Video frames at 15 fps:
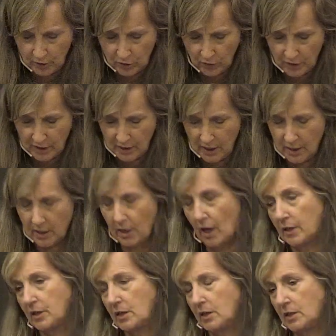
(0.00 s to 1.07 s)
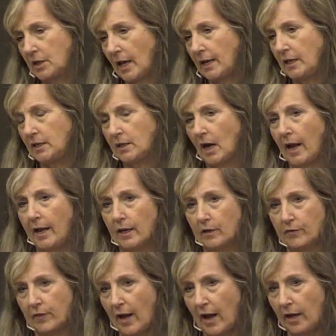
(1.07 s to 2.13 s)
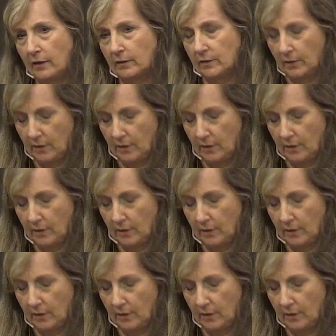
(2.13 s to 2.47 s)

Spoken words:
So they need a steady diet of that.